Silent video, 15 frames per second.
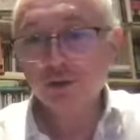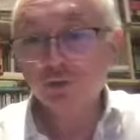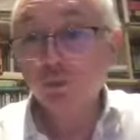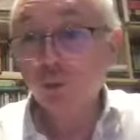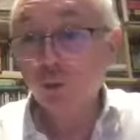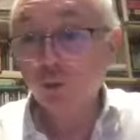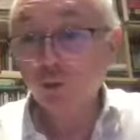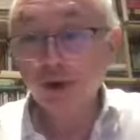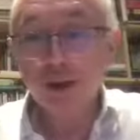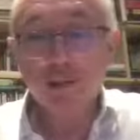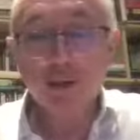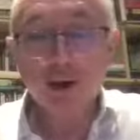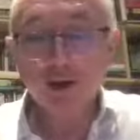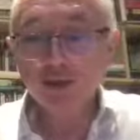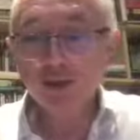the board
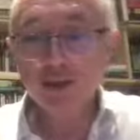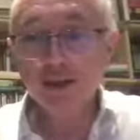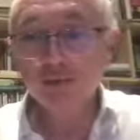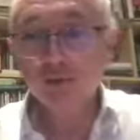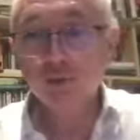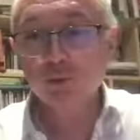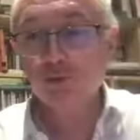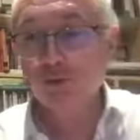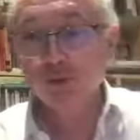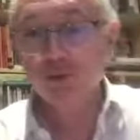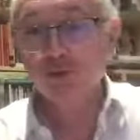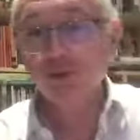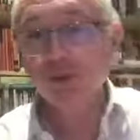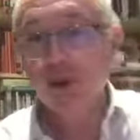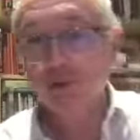amongst liberals and
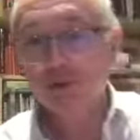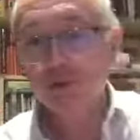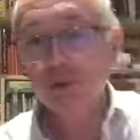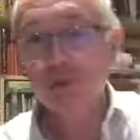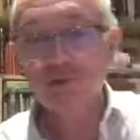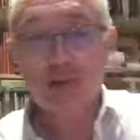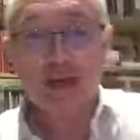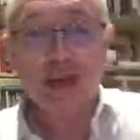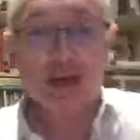conservatives and